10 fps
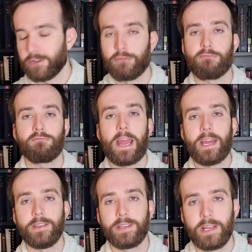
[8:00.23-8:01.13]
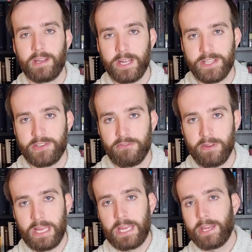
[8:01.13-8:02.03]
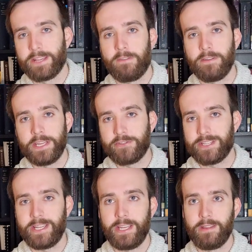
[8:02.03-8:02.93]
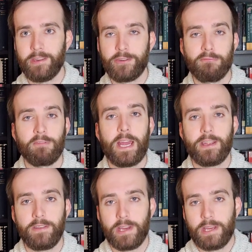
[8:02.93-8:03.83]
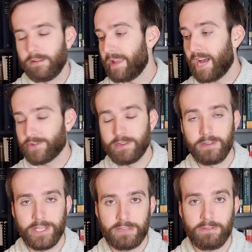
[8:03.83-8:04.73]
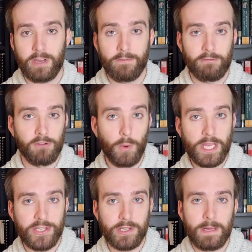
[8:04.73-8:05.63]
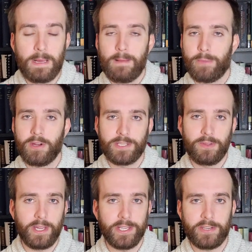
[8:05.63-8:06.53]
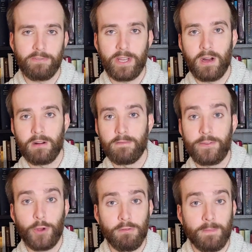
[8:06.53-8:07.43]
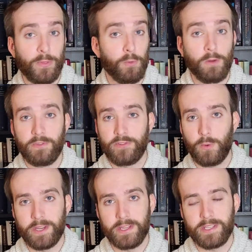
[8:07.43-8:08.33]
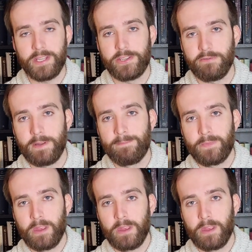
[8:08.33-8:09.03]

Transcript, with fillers: in grand history. It's very interested in the grand national history of Croatia, but also the history of Europe throughout the twentieth century.